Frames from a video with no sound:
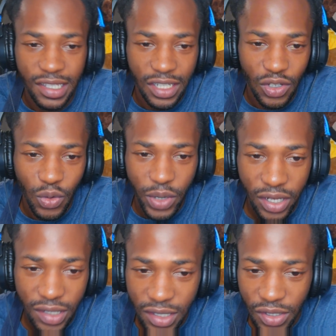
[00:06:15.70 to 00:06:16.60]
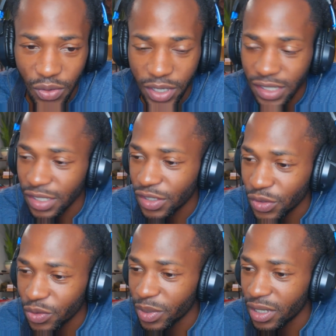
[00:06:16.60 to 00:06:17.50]
is a little weird situation too
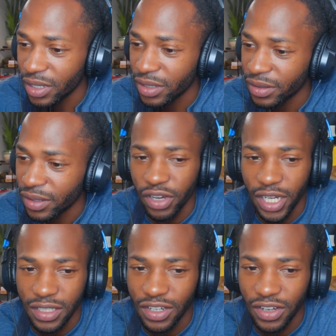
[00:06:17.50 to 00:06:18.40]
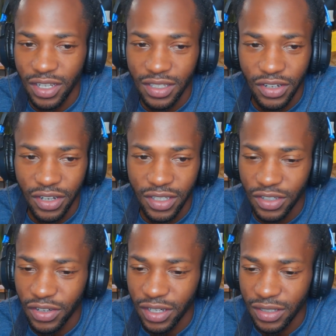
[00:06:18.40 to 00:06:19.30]
been crazy, crazy,
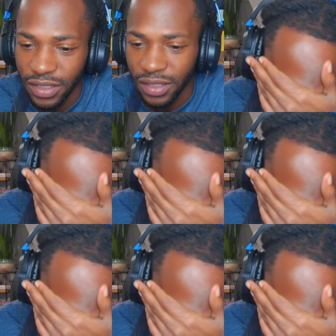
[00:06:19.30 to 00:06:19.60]
crazy, crazy.